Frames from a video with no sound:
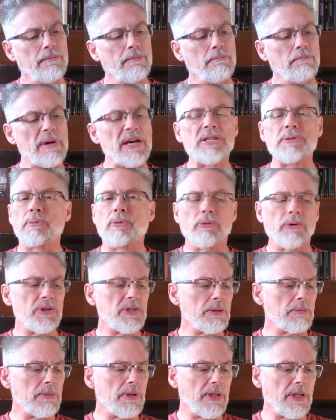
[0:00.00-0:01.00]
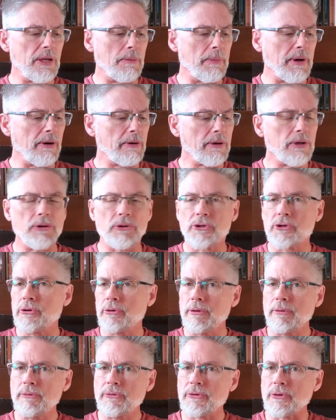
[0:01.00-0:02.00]
Mesmerism and the American
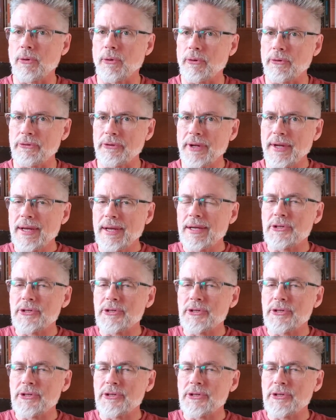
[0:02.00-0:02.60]
Cure of Souls.